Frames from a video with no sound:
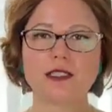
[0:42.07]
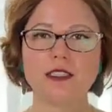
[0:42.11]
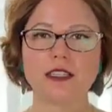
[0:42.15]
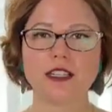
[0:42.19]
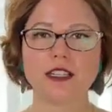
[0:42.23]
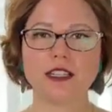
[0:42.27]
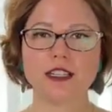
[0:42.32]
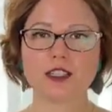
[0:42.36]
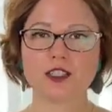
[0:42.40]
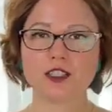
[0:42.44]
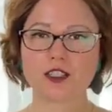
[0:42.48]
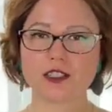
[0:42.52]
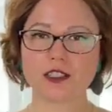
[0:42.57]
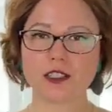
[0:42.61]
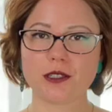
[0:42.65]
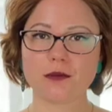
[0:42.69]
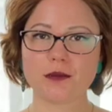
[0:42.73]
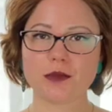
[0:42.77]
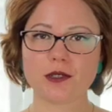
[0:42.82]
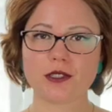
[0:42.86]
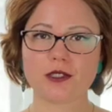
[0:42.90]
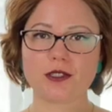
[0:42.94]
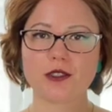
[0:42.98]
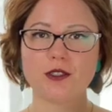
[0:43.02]

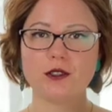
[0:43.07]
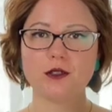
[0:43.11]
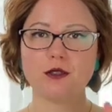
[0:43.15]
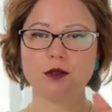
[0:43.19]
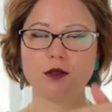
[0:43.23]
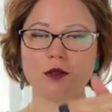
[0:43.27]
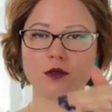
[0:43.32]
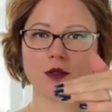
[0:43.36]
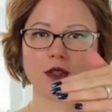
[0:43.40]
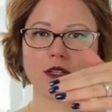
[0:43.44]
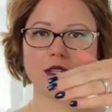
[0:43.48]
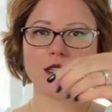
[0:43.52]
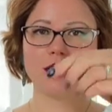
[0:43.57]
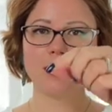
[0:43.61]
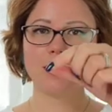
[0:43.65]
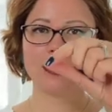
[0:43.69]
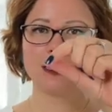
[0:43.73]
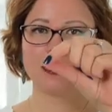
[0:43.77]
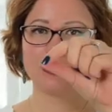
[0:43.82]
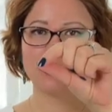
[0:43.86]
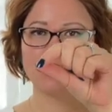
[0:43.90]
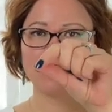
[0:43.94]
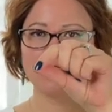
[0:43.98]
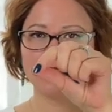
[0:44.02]
Steri-Strips to
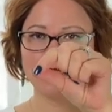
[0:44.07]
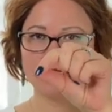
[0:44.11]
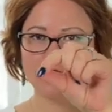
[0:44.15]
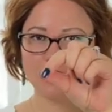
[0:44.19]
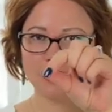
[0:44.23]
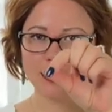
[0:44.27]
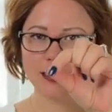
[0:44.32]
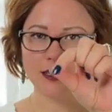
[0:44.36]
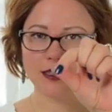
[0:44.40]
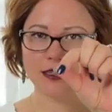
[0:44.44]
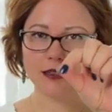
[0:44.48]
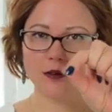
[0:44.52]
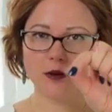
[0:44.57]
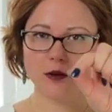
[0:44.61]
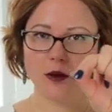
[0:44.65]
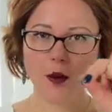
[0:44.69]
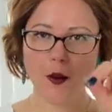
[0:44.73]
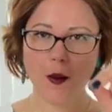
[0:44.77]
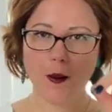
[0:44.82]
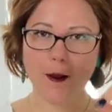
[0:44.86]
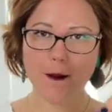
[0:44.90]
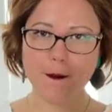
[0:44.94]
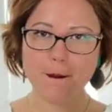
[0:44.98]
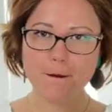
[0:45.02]
kind of
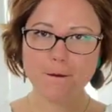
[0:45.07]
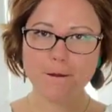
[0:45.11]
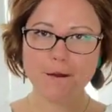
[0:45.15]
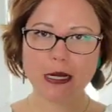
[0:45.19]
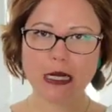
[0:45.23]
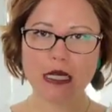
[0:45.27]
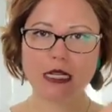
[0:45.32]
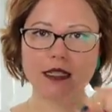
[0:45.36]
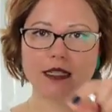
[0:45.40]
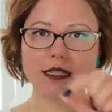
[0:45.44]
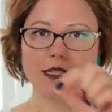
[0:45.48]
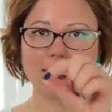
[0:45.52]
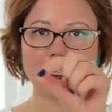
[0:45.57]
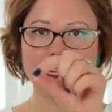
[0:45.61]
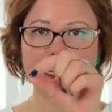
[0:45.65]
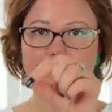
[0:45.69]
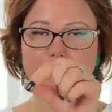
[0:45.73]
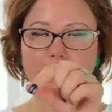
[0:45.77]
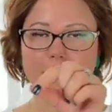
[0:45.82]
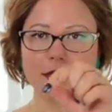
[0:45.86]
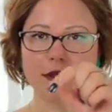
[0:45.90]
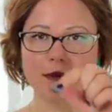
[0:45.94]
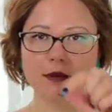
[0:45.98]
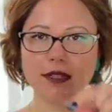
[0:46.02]
tape
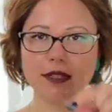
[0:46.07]
them